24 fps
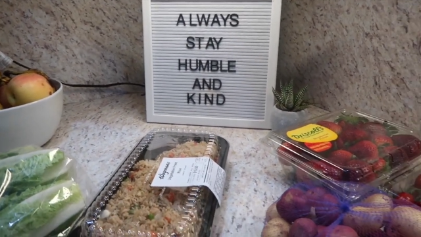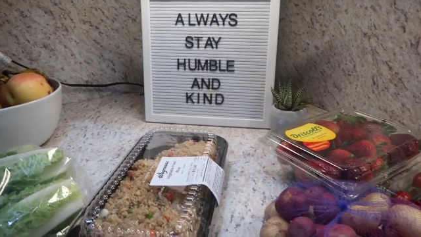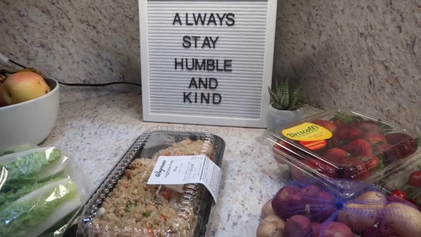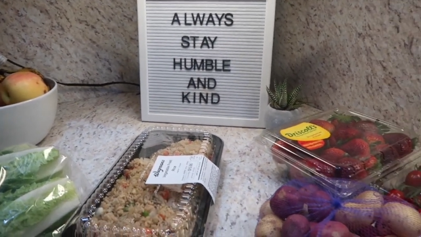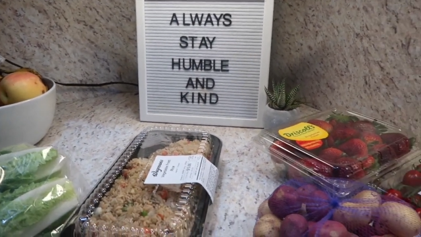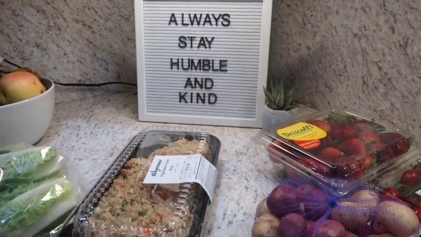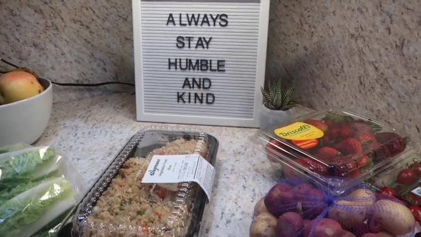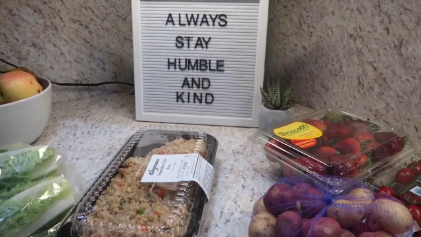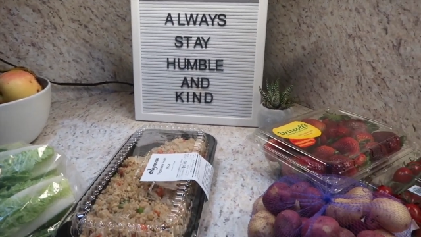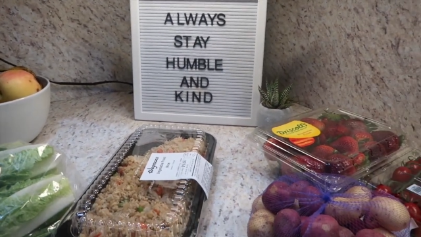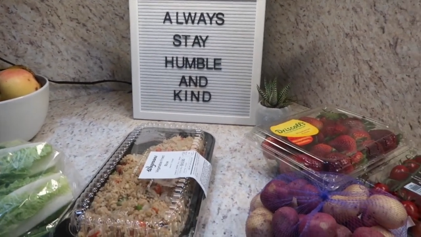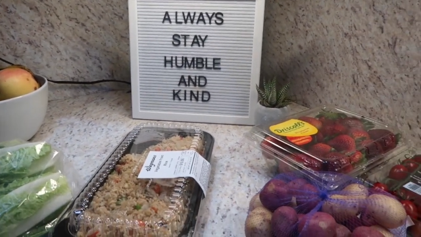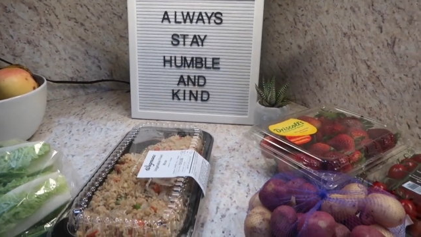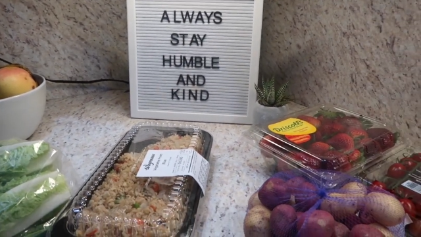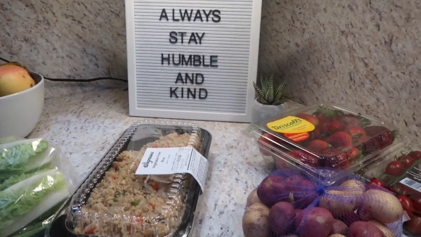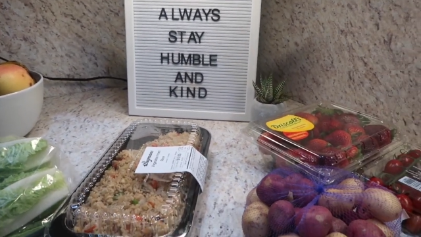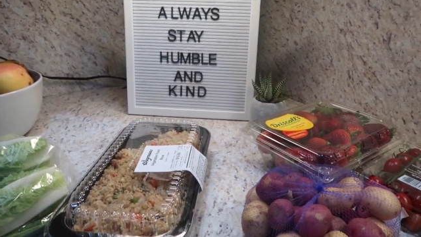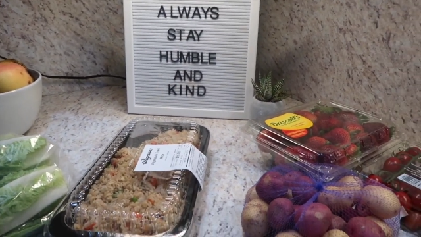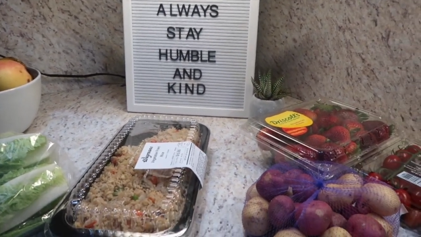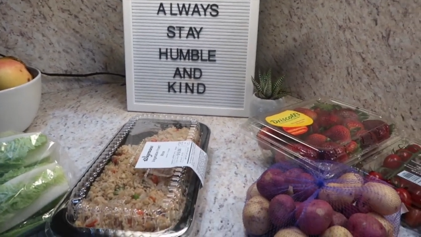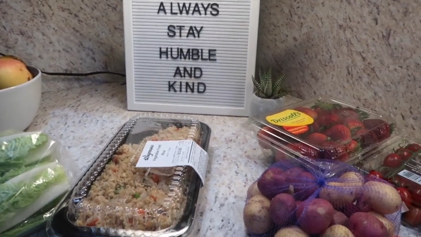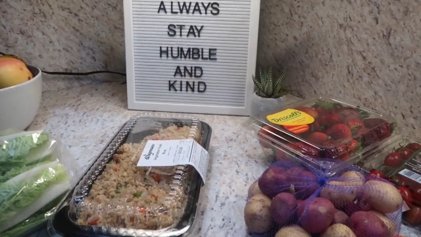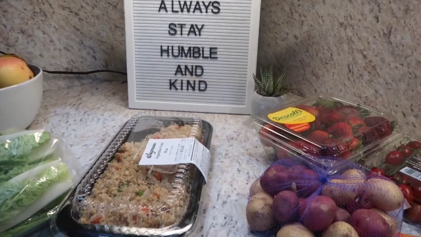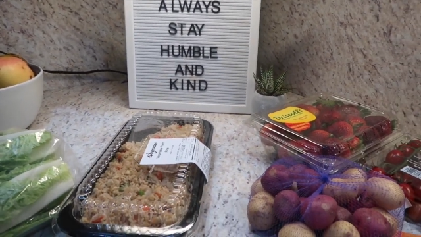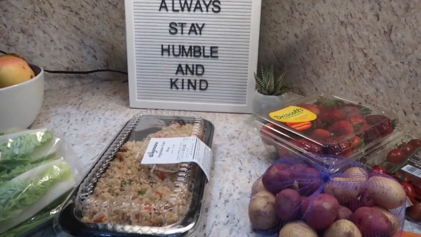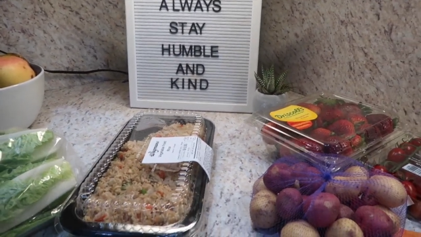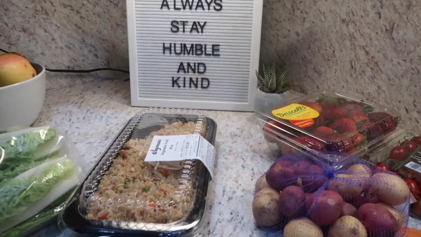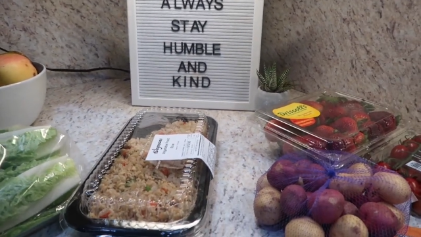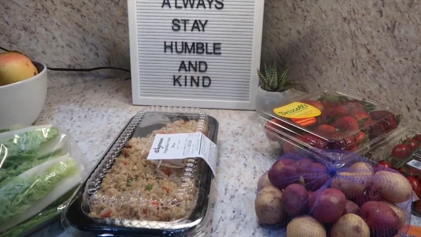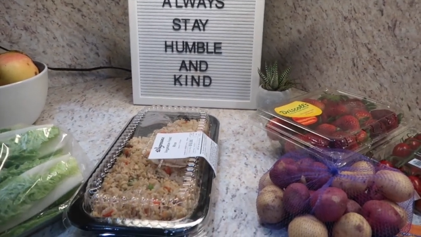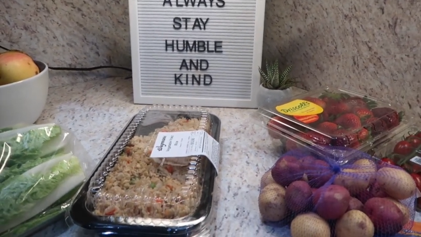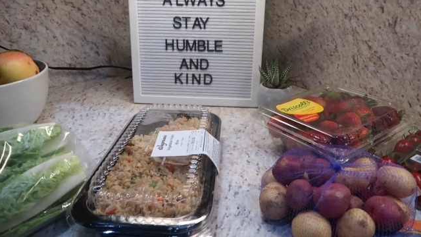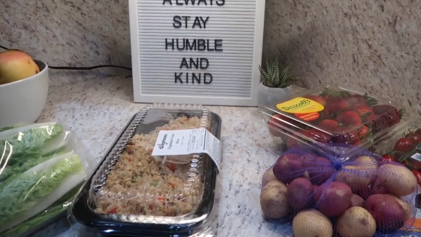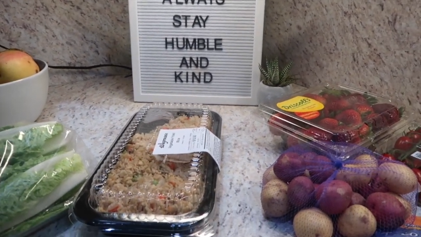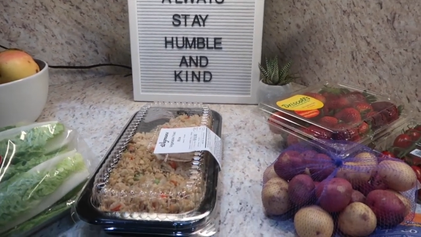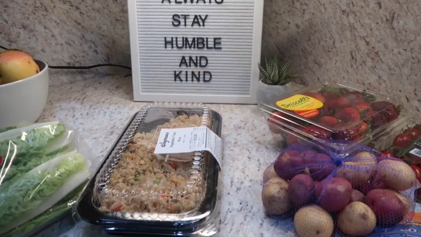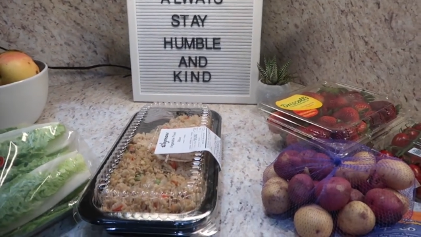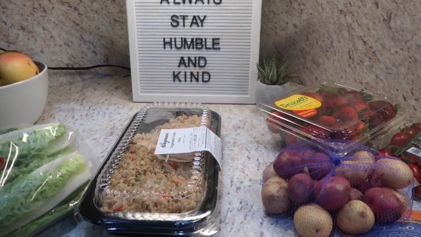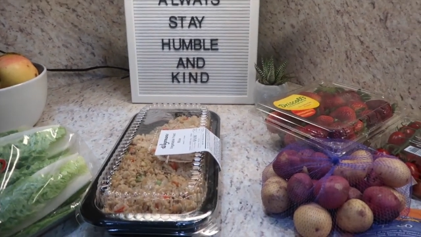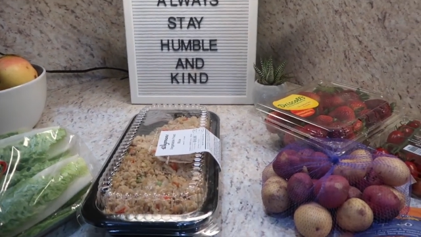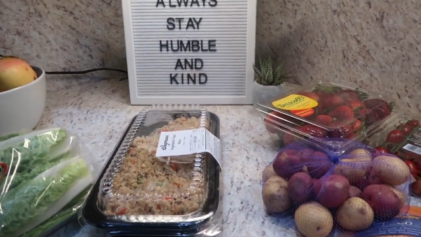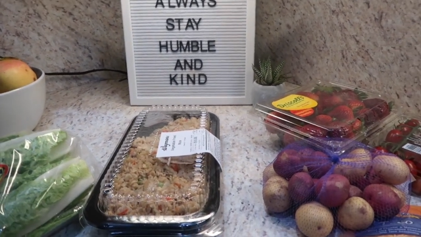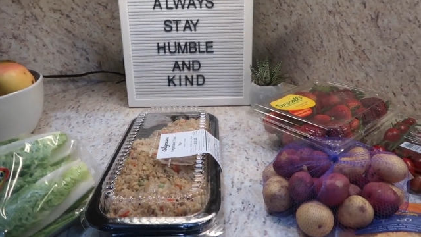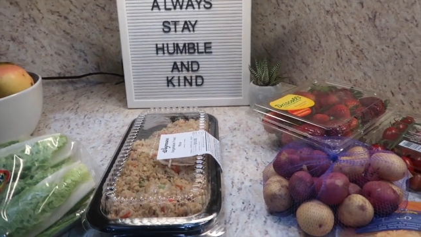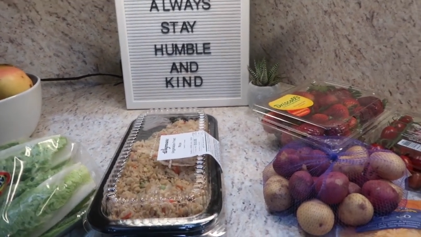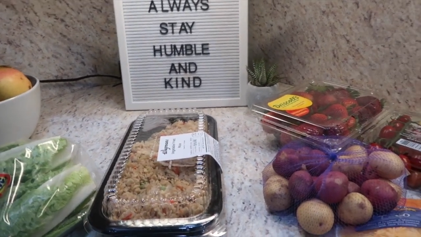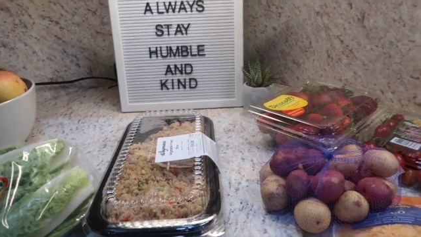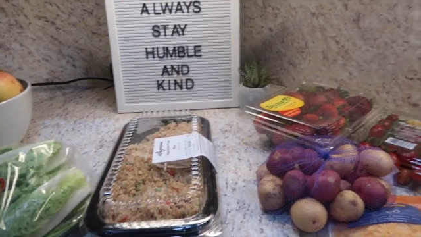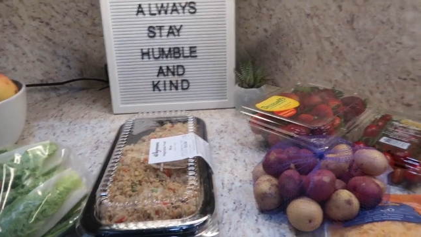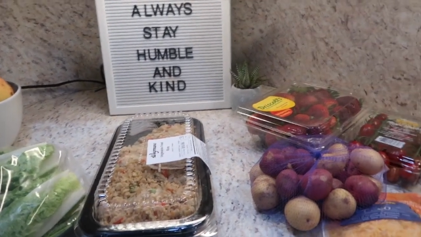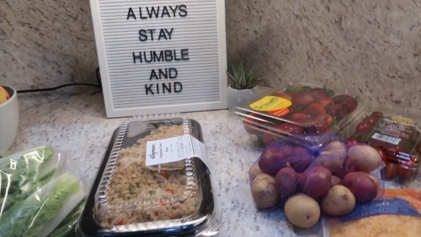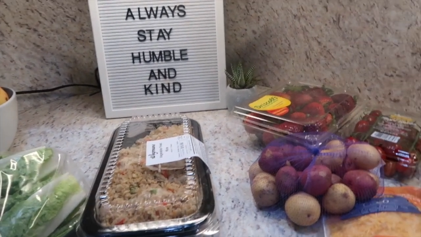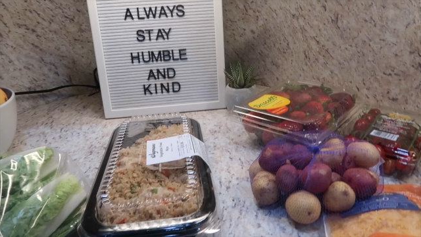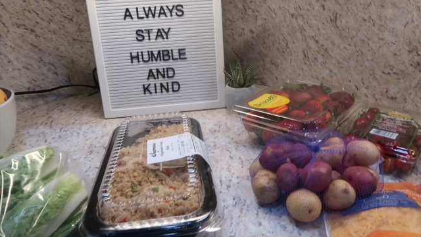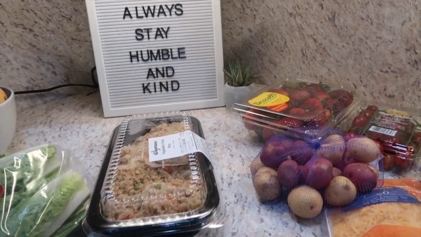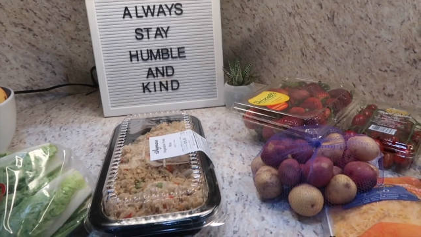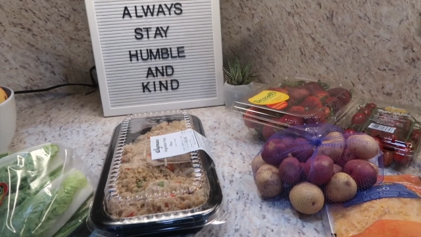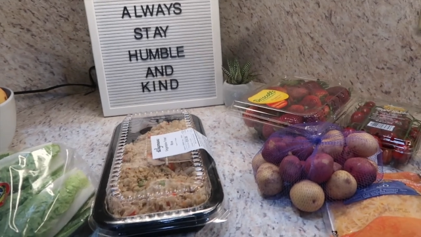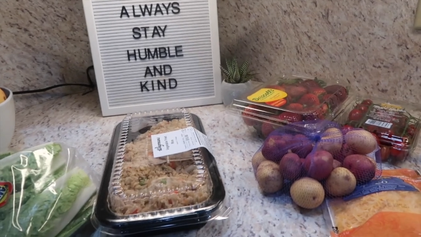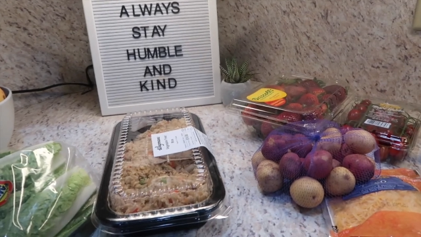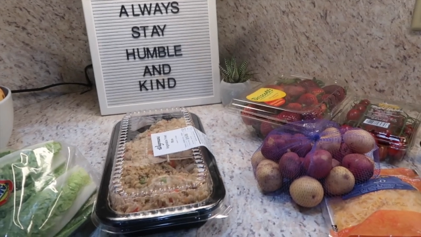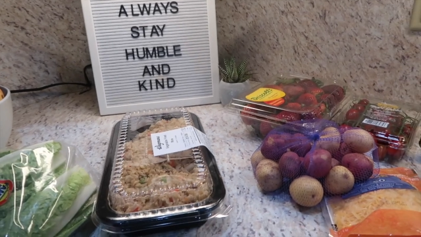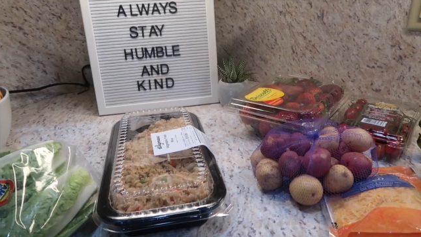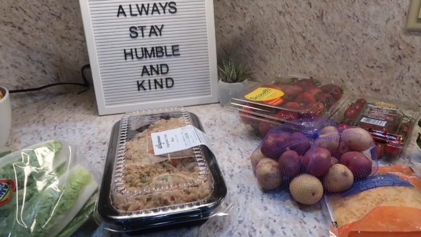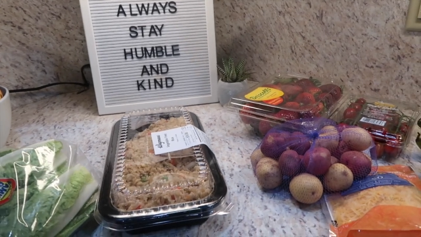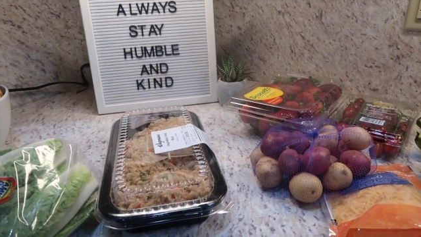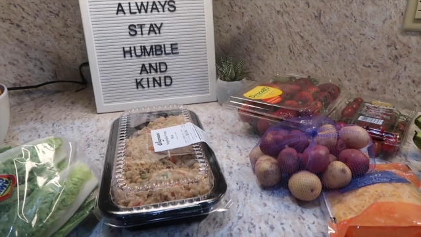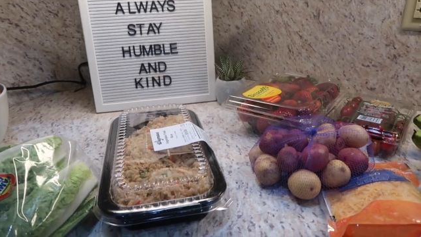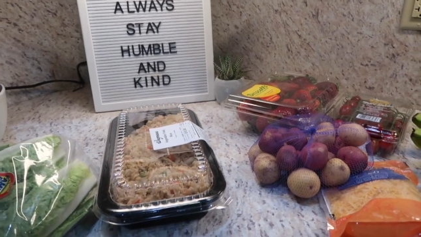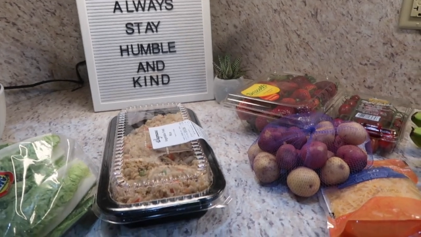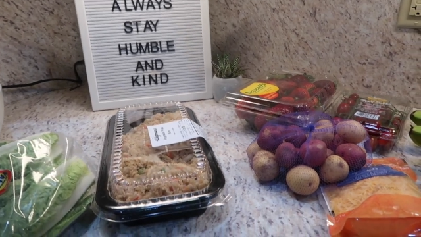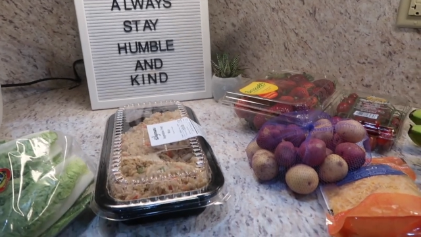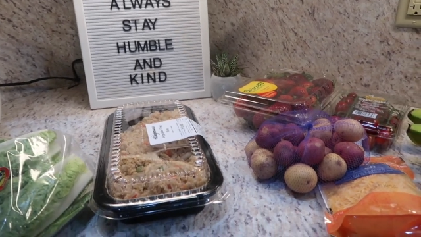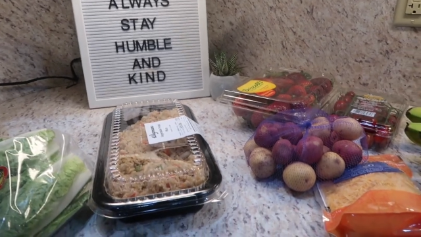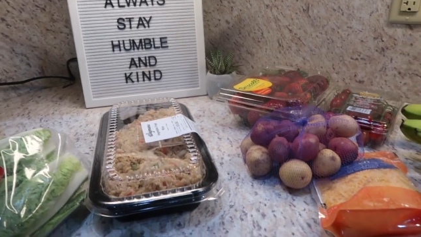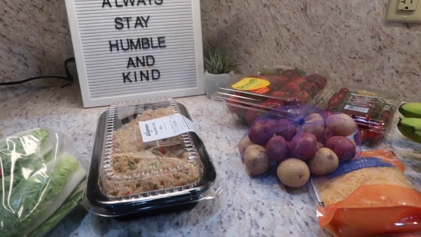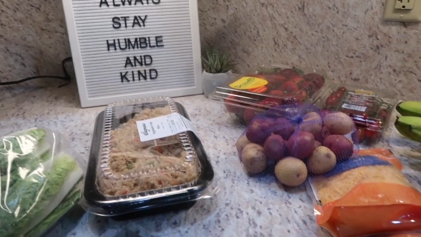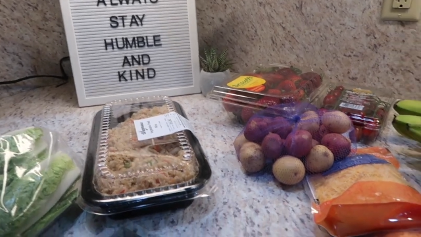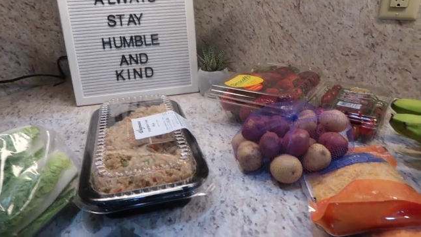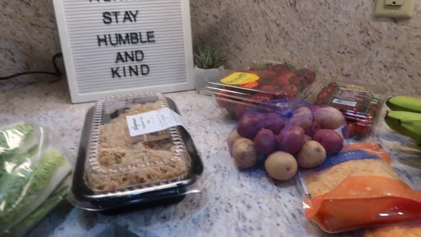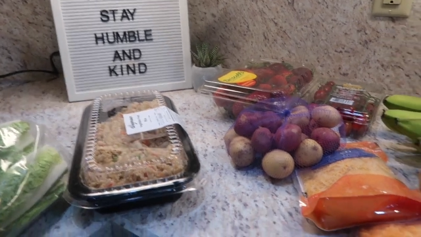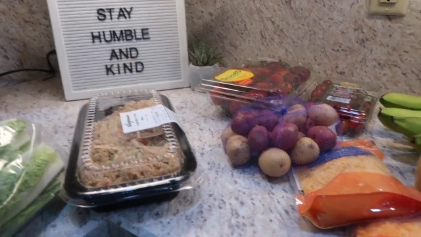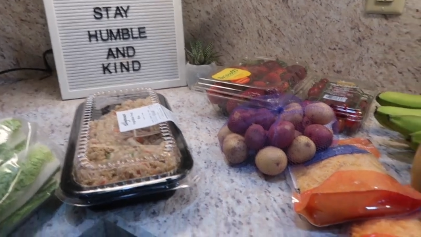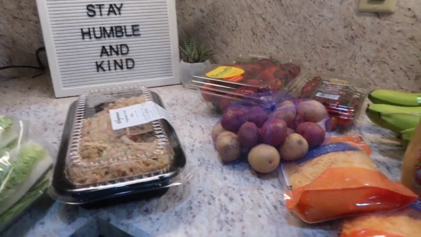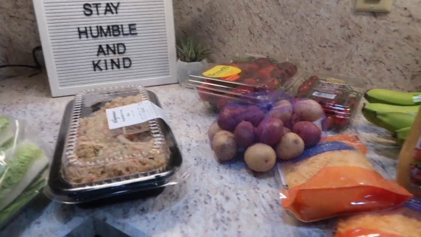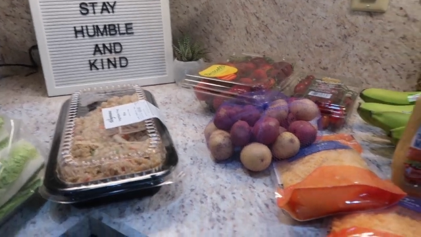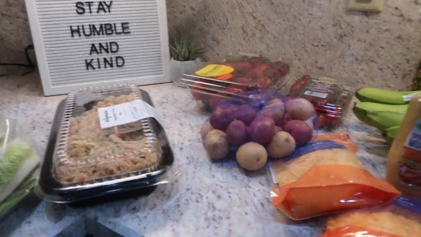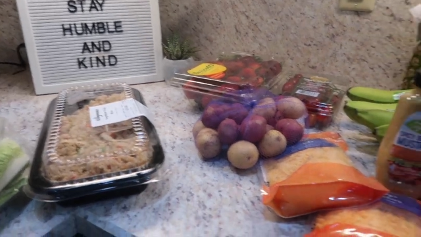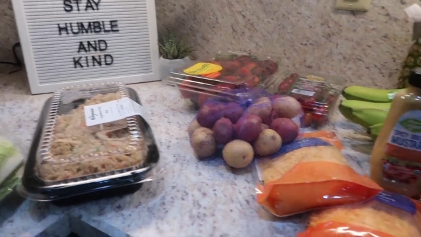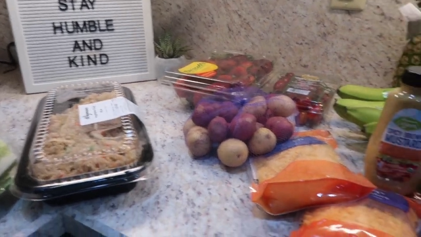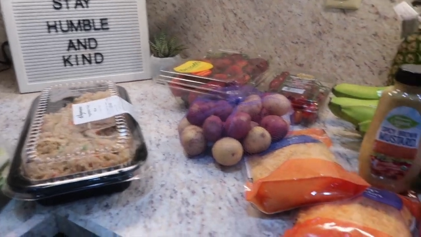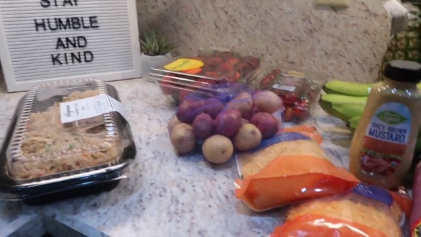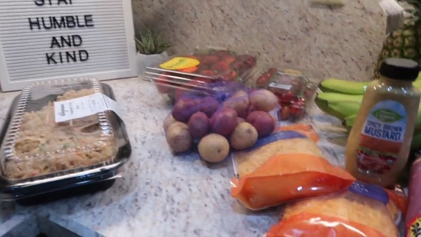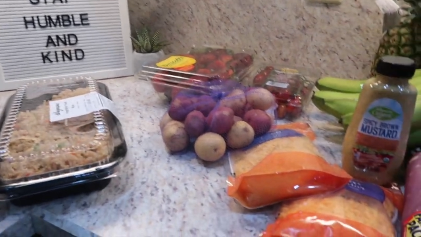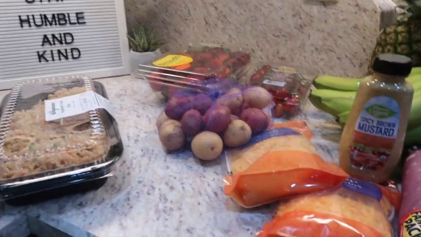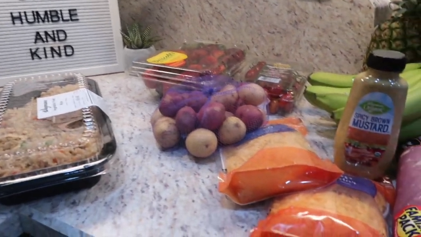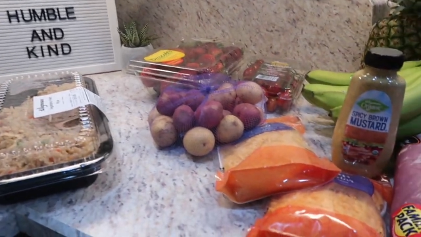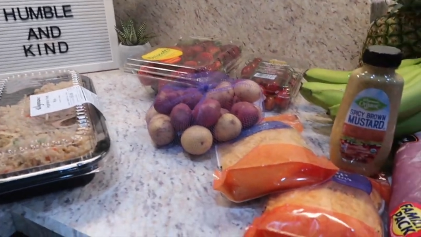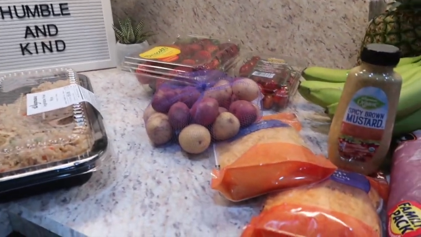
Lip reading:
No face is visible, so there are no lips to read.